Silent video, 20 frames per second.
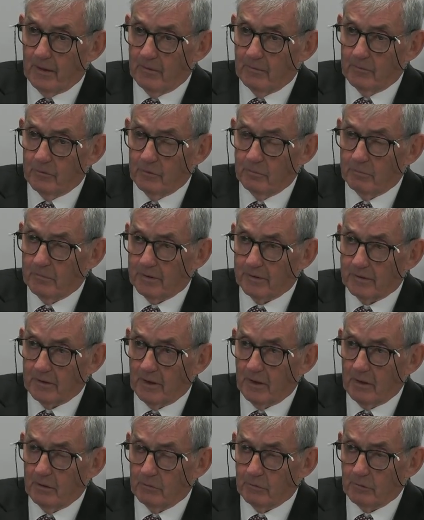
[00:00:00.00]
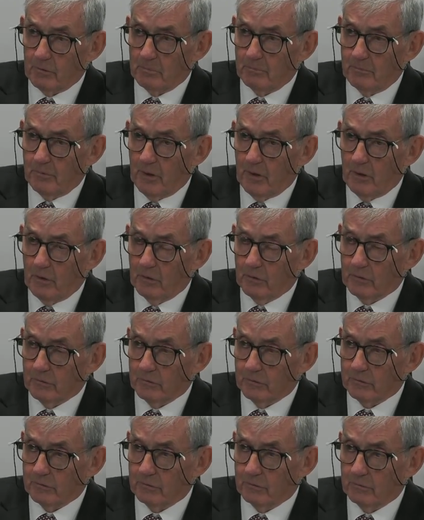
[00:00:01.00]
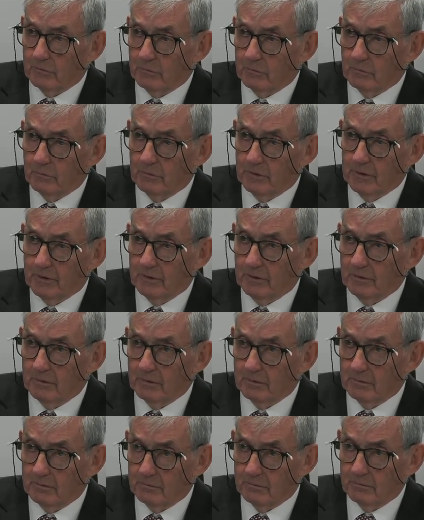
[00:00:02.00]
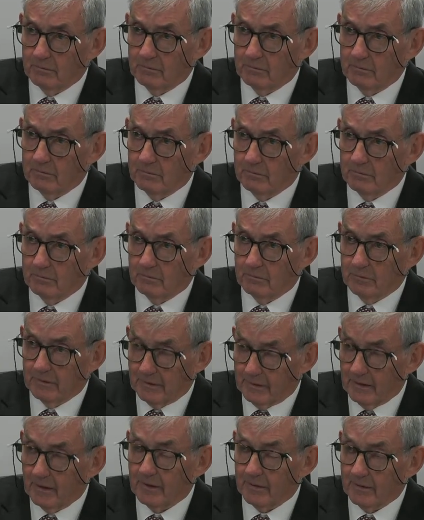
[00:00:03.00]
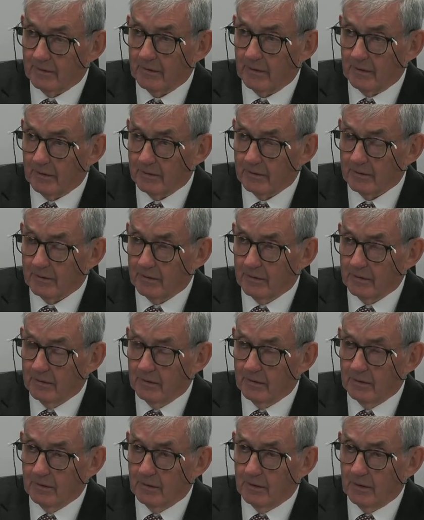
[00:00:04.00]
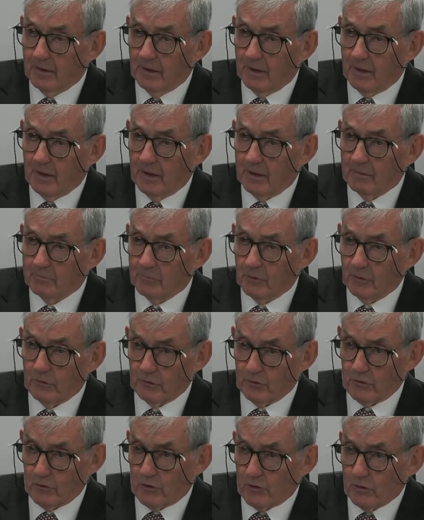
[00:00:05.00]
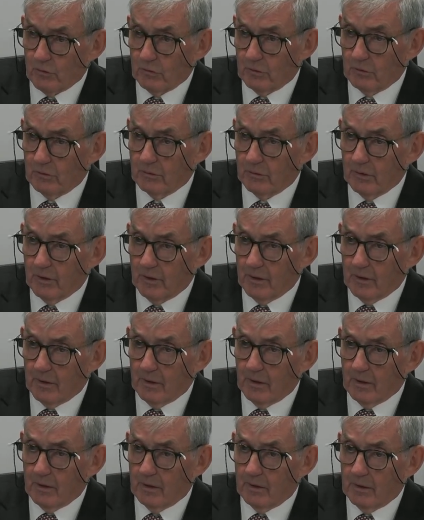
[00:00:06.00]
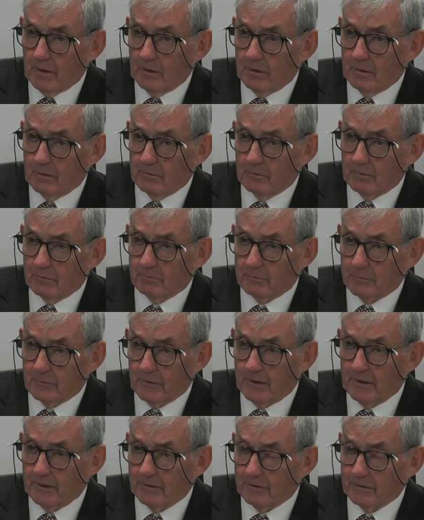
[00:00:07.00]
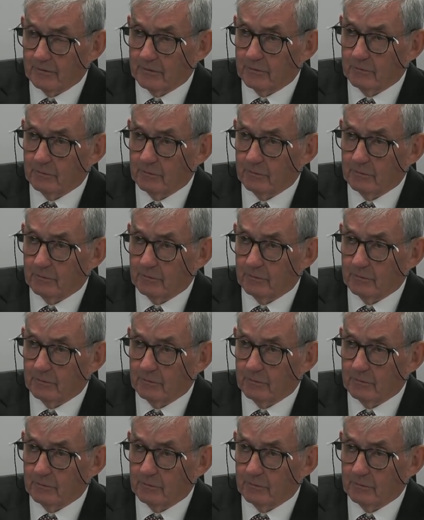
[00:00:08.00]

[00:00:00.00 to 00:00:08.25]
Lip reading: no matter how abhorrent we regard that, I'm not sure prior to